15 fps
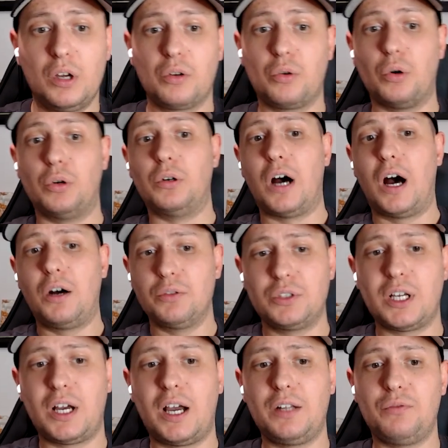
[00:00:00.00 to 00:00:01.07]
go
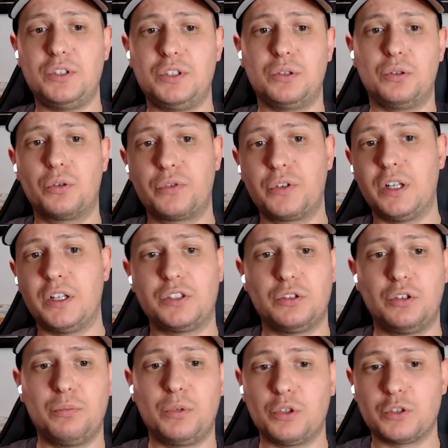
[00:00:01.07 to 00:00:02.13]
outside with the girlfriend and so
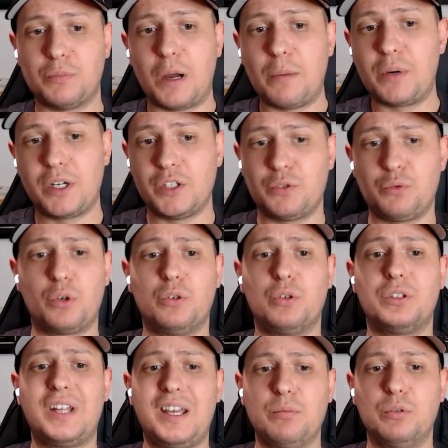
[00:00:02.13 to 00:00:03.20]
on, because my parents were
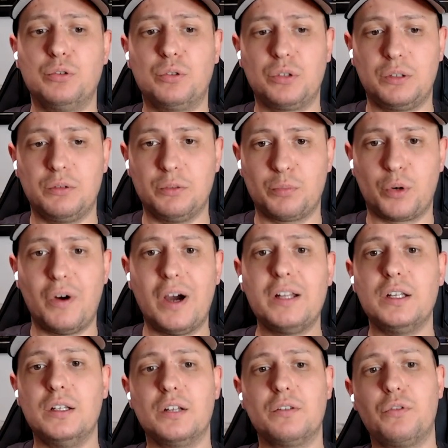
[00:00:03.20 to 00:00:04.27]
not able to provide
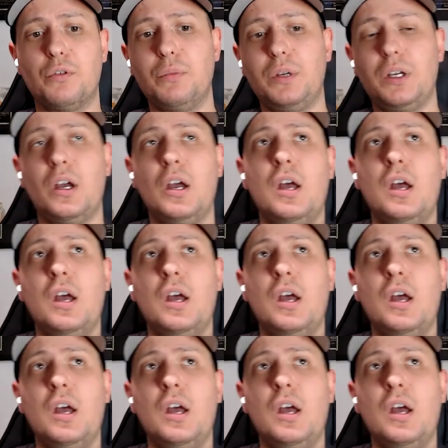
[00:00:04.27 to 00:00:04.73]
that for me.